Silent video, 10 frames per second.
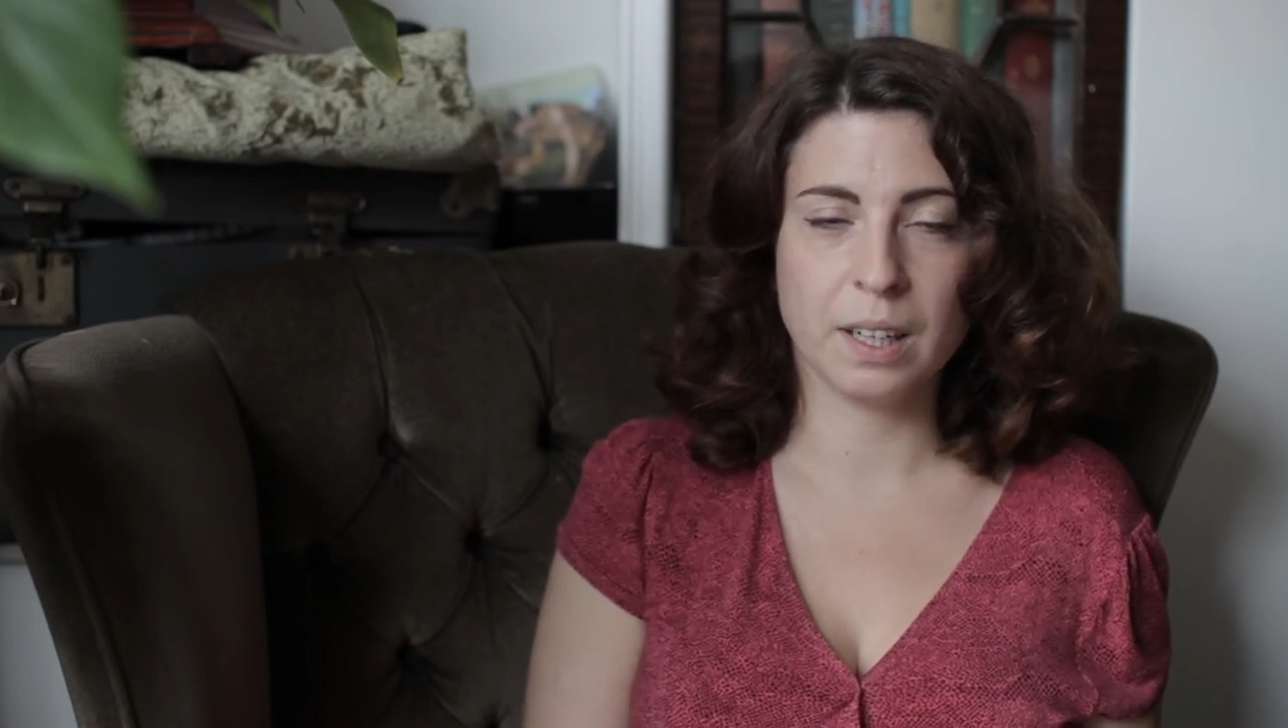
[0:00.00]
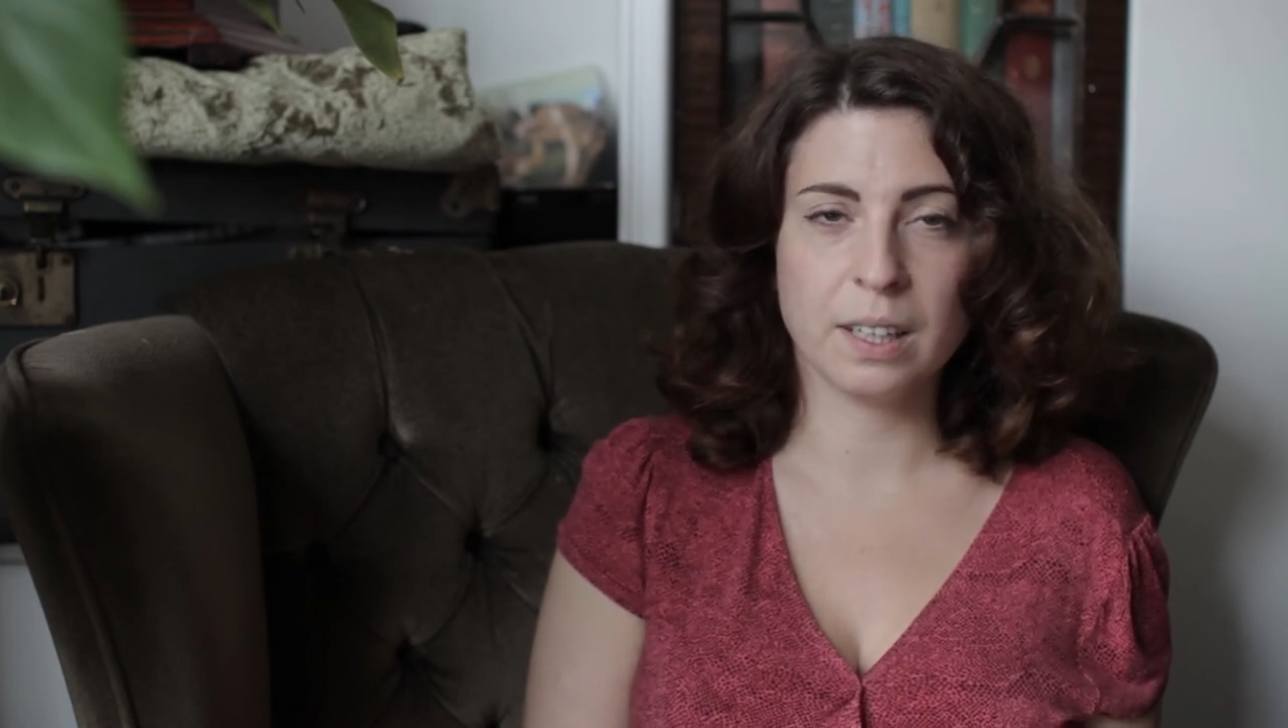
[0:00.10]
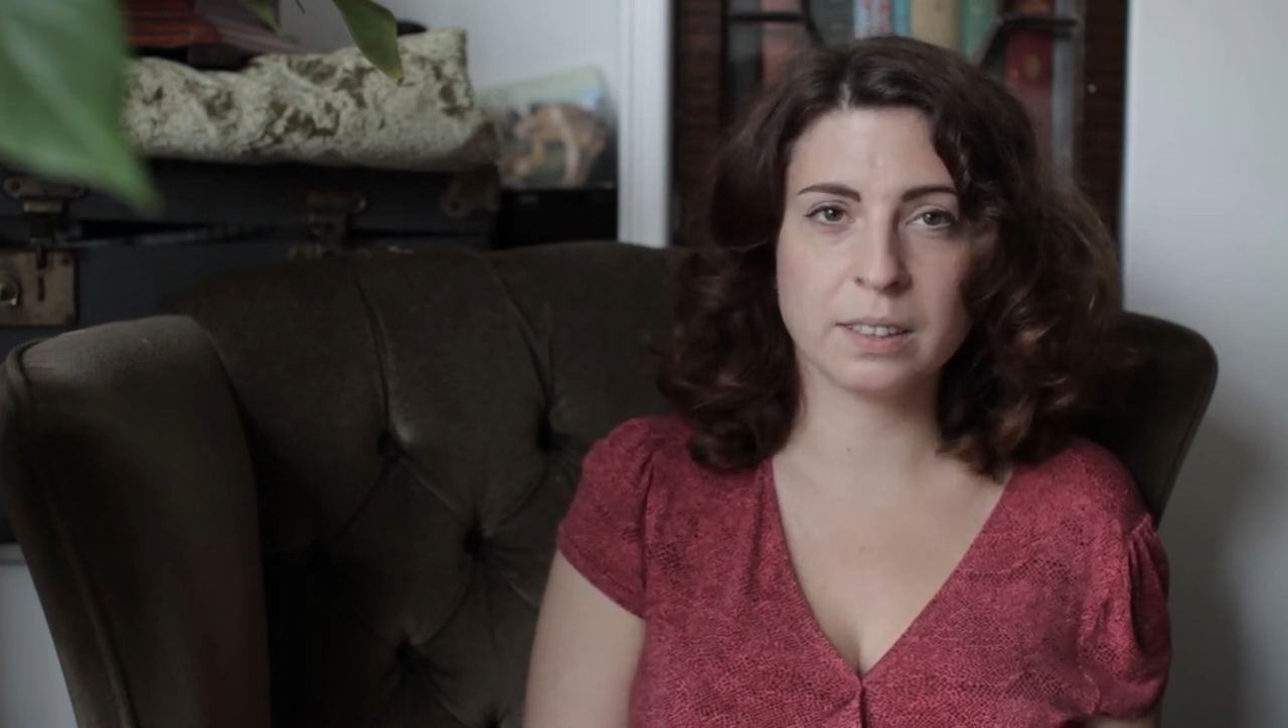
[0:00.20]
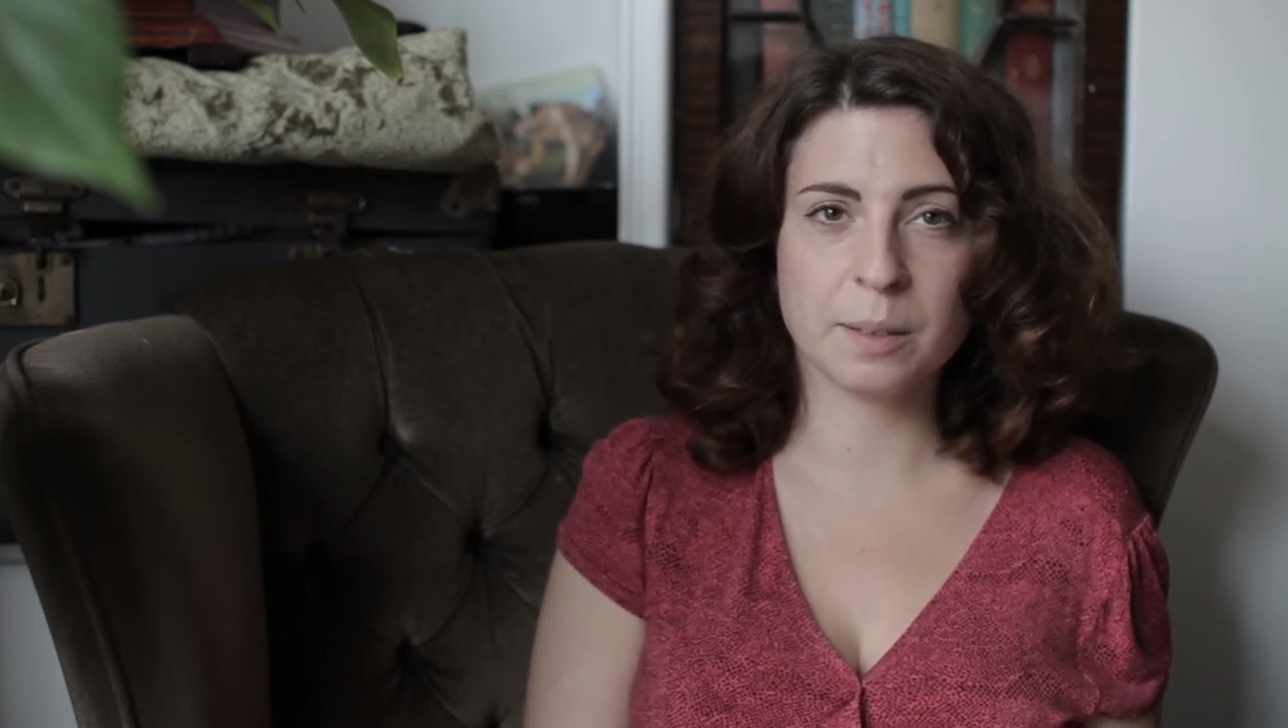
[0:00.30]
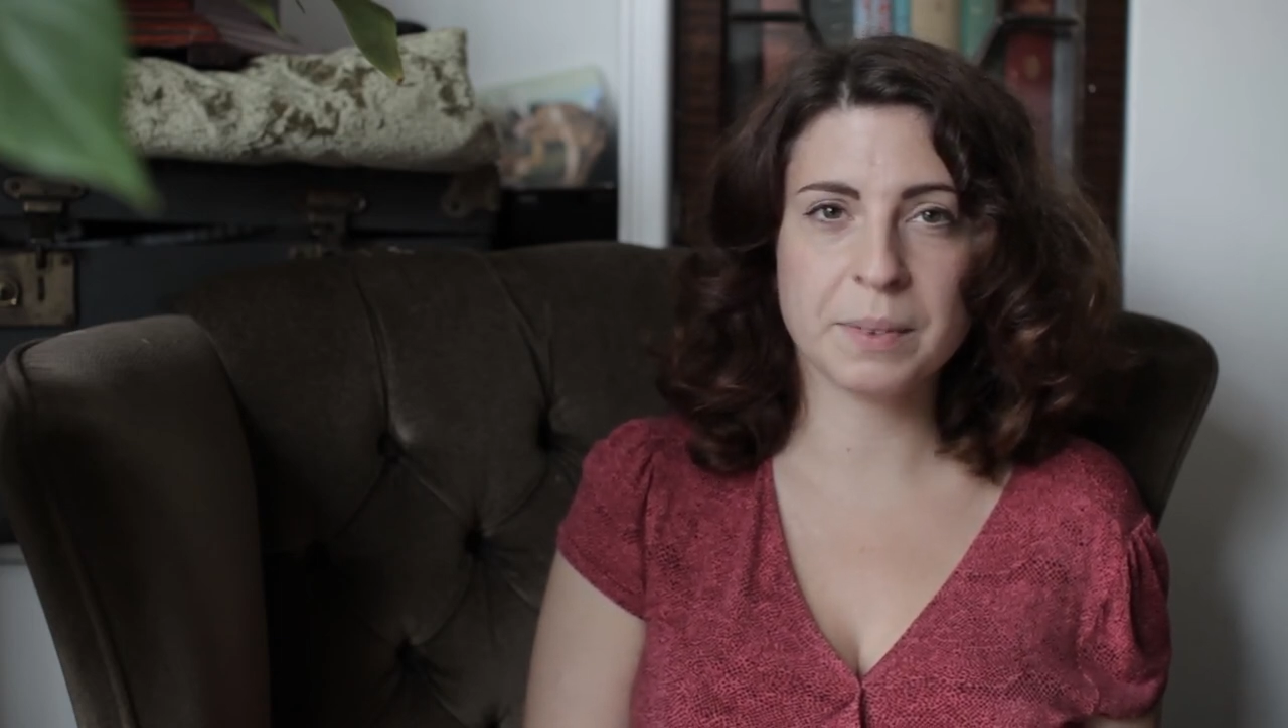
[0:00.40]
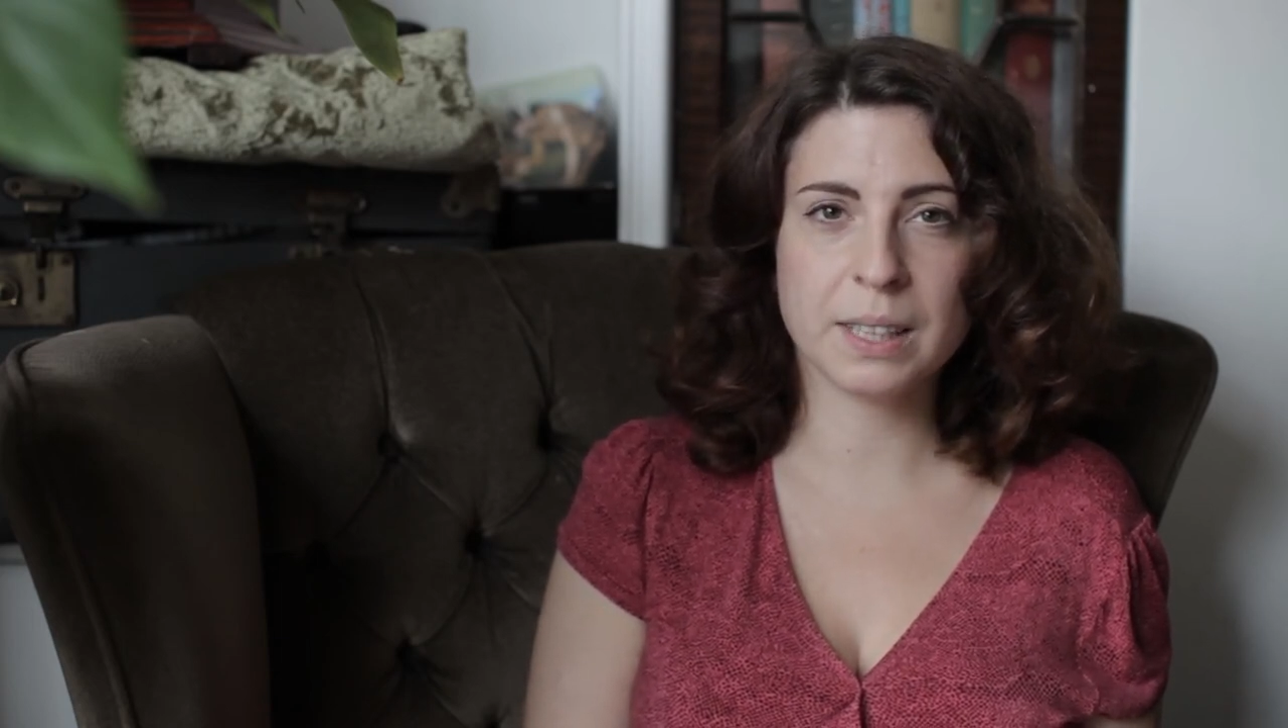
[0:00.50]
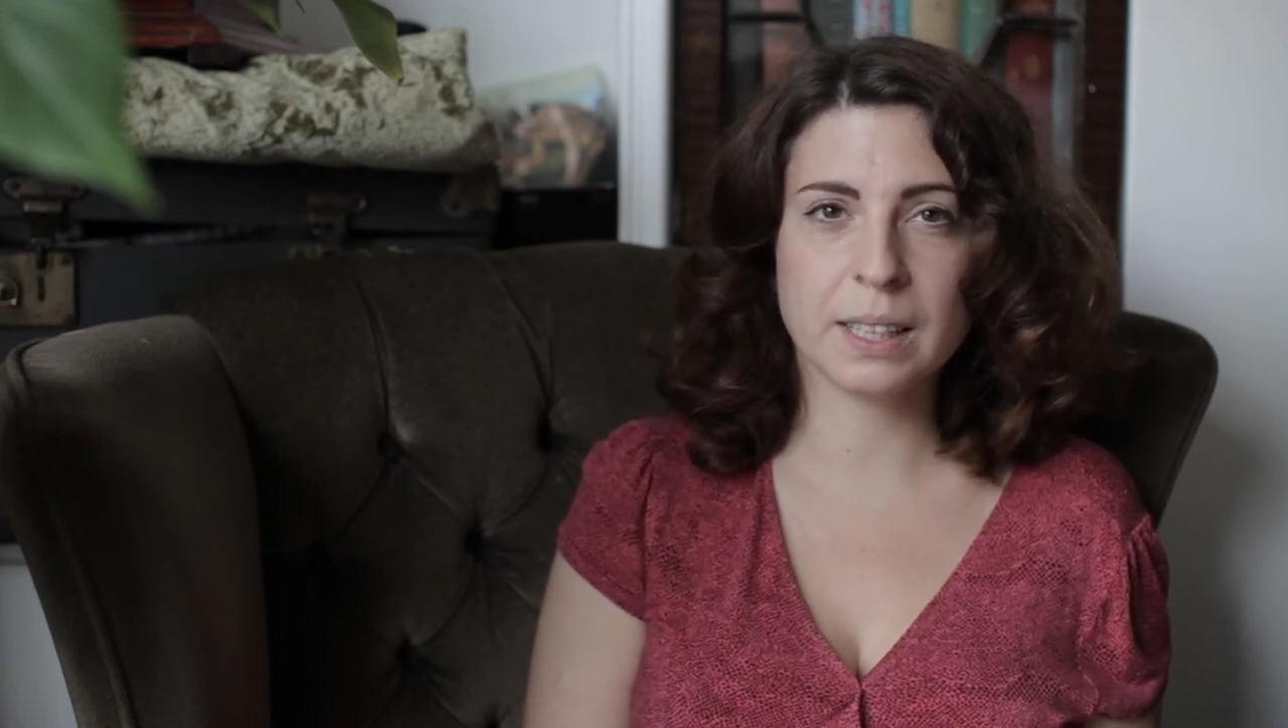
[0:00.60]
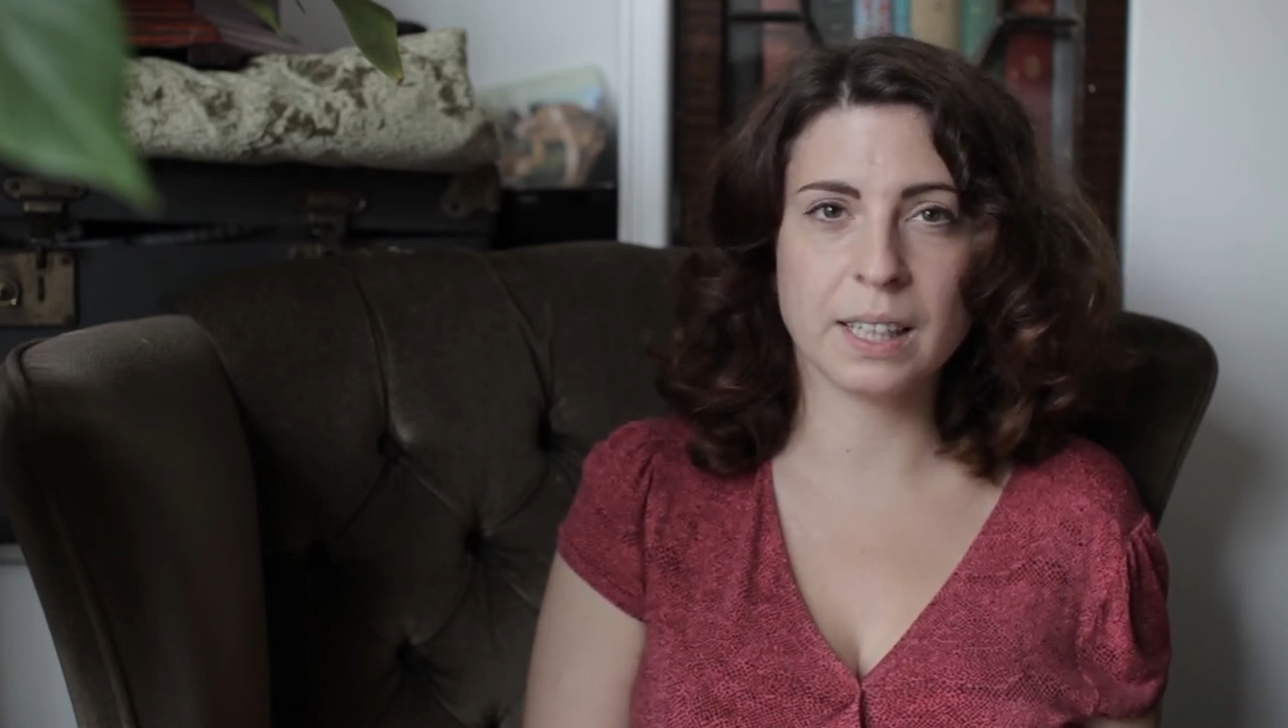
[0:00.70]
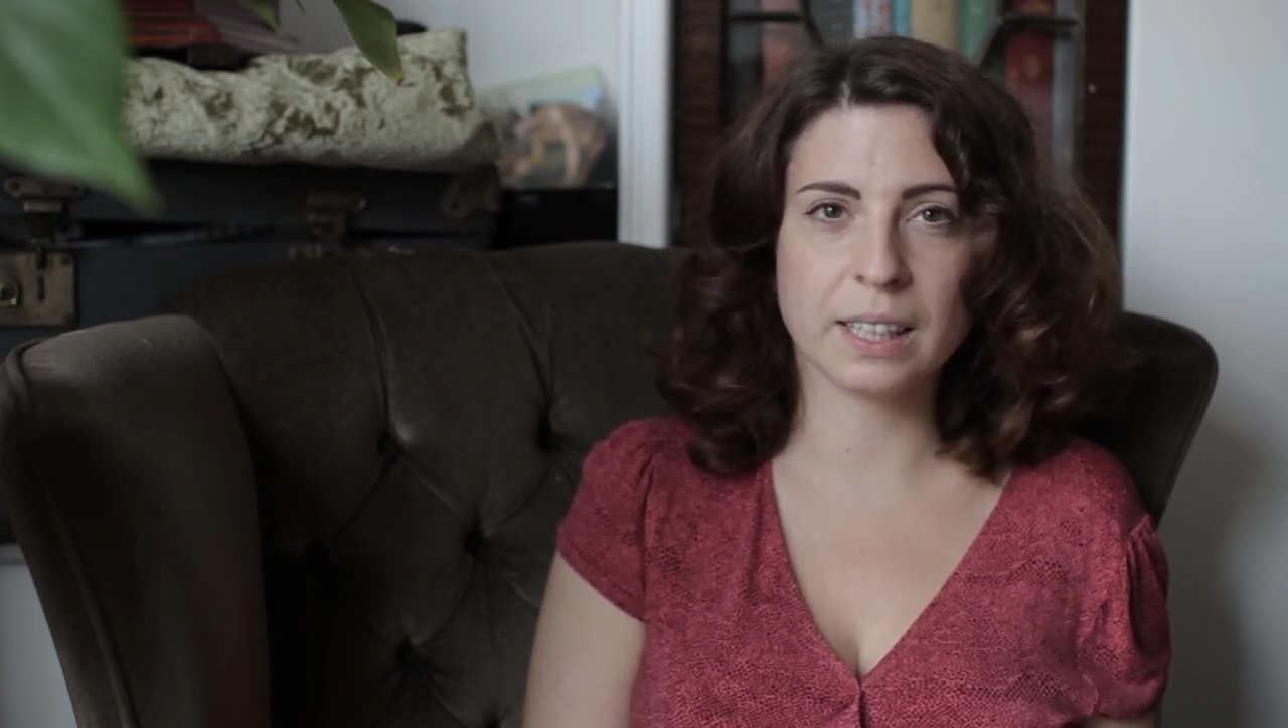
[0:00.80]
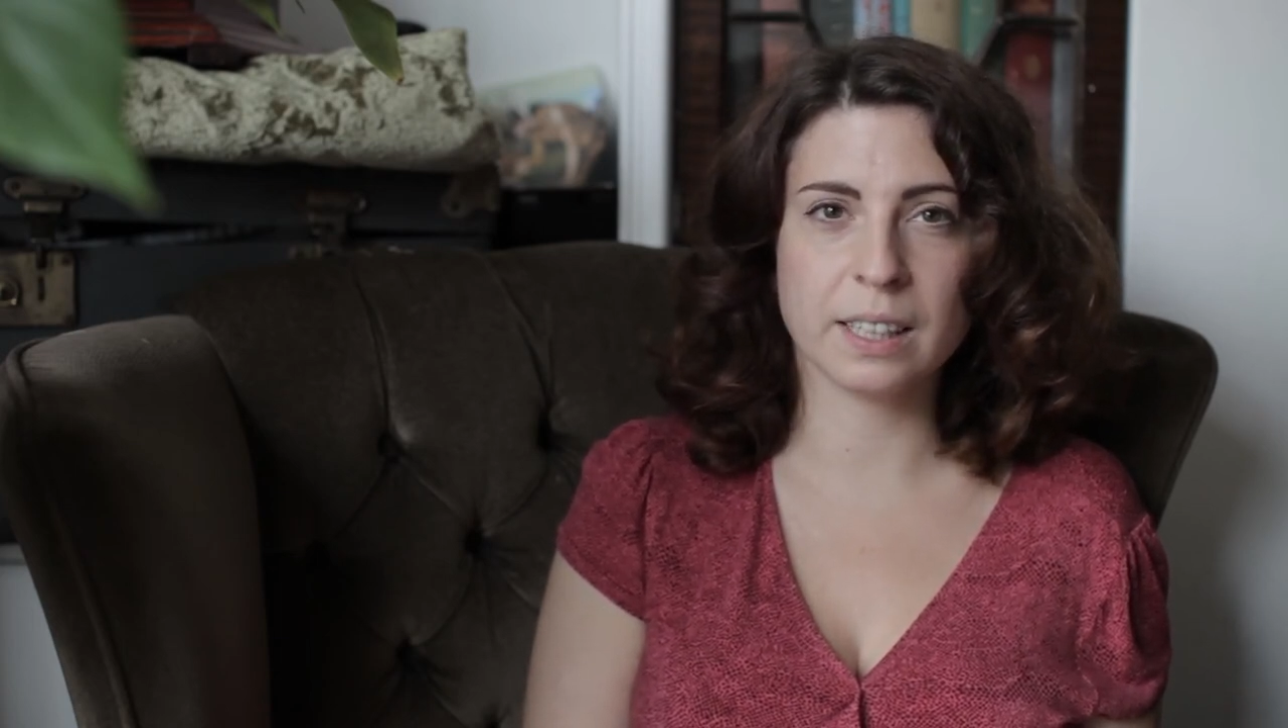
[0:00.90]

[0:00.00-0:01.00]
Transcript: something that